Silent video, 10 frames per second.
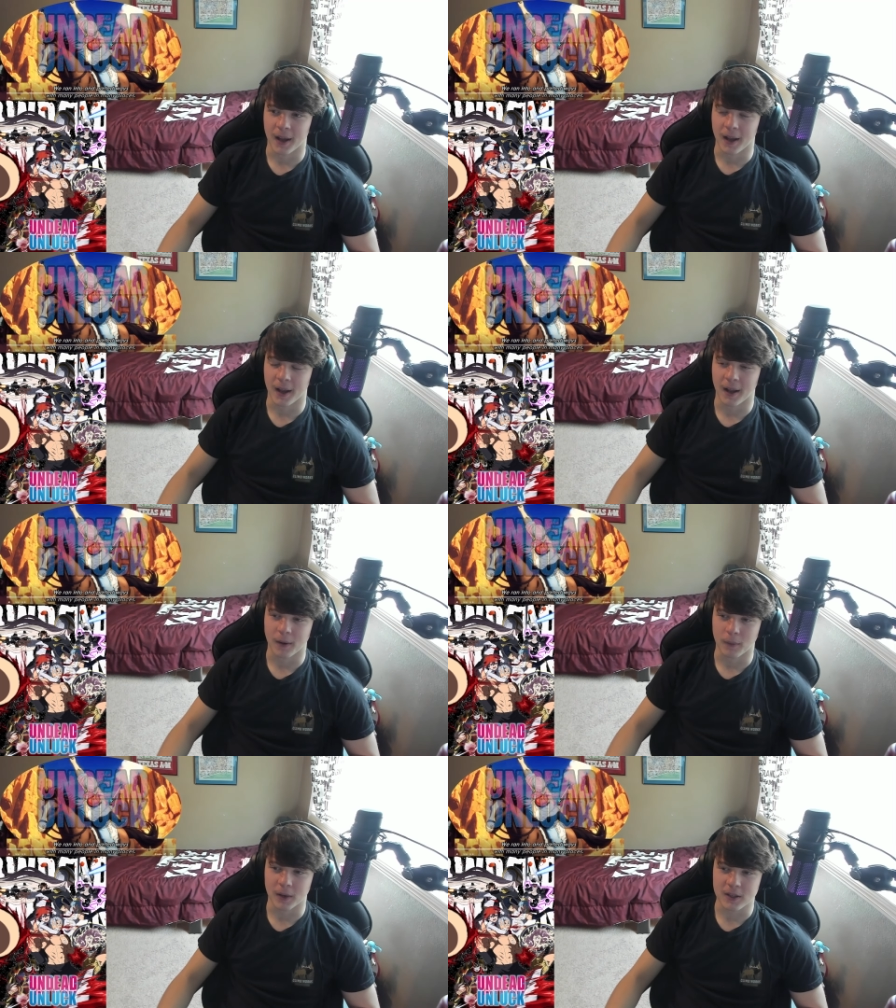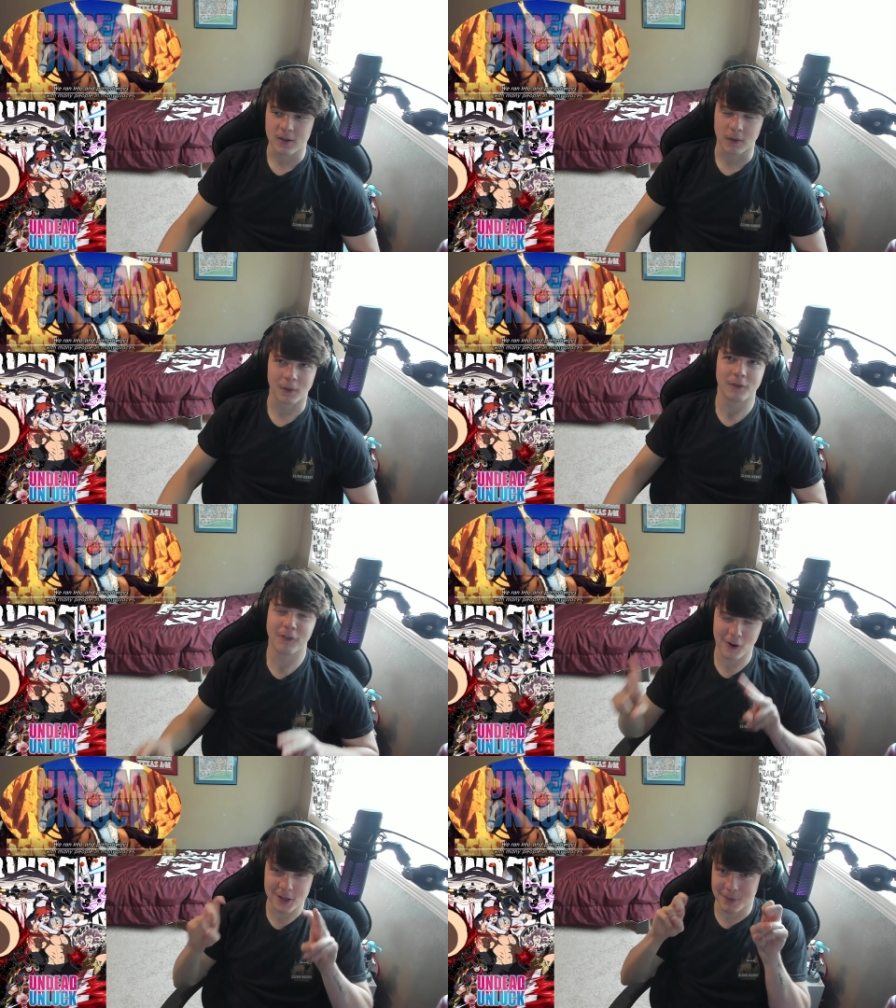Uh, which
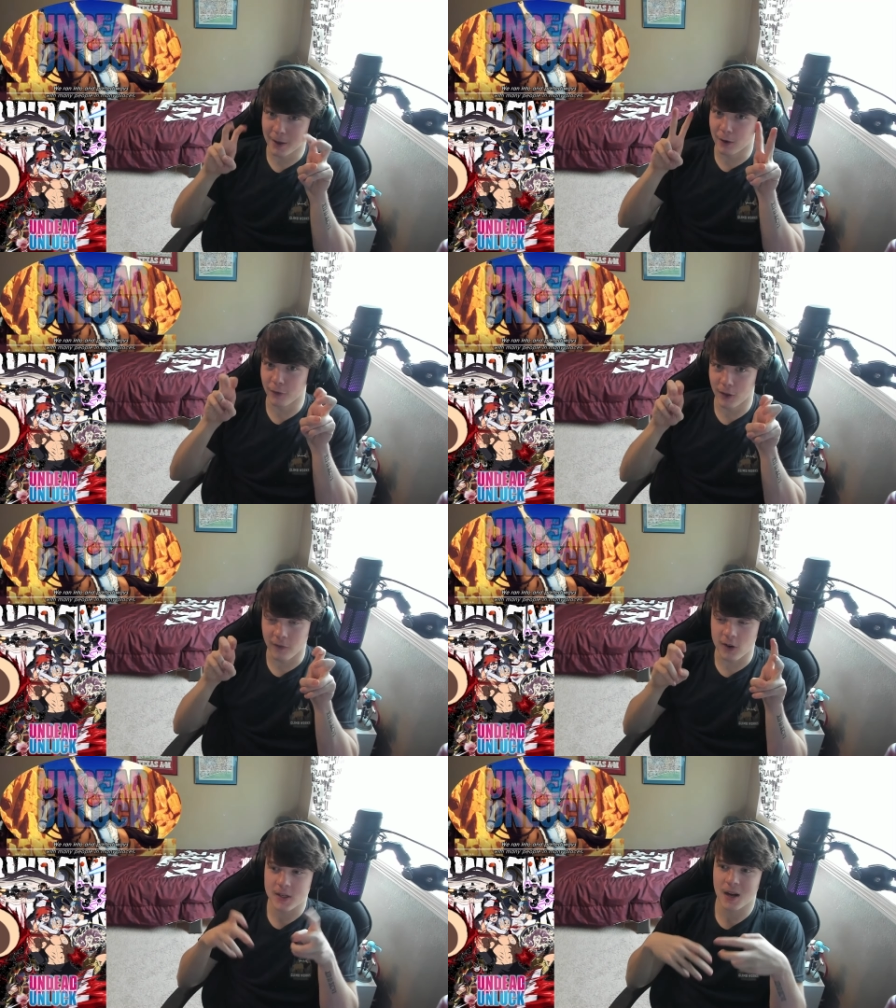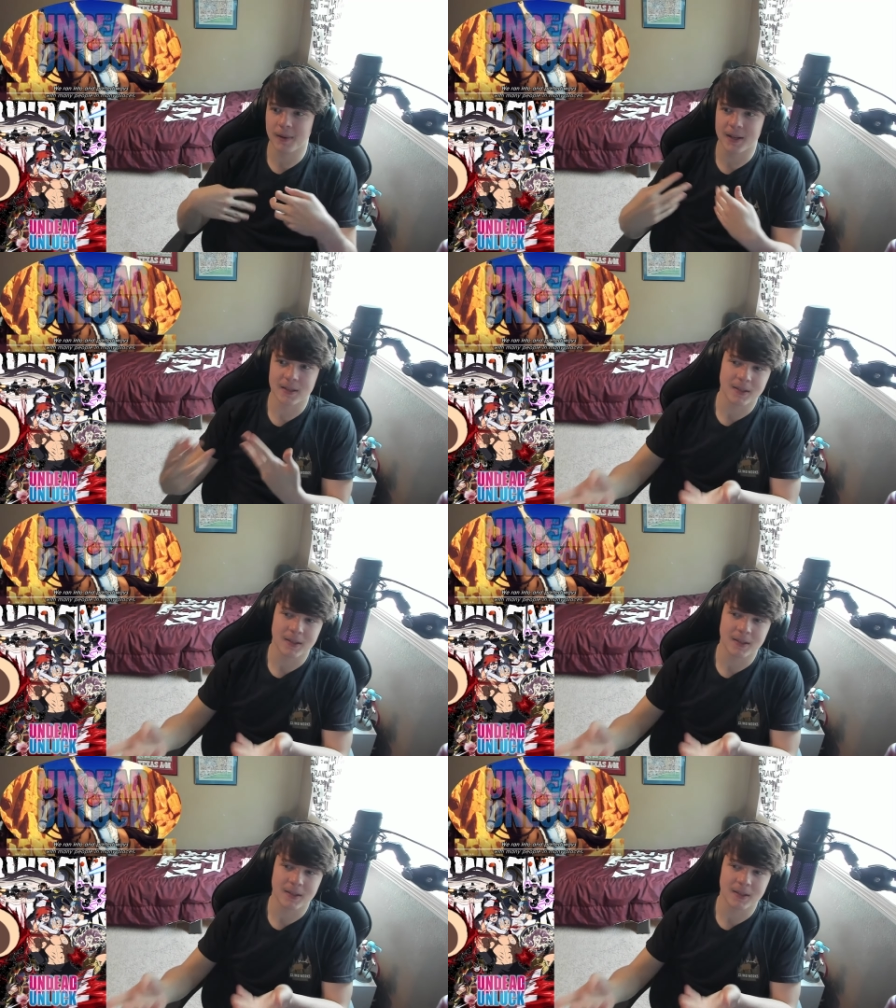first met her for the first time because he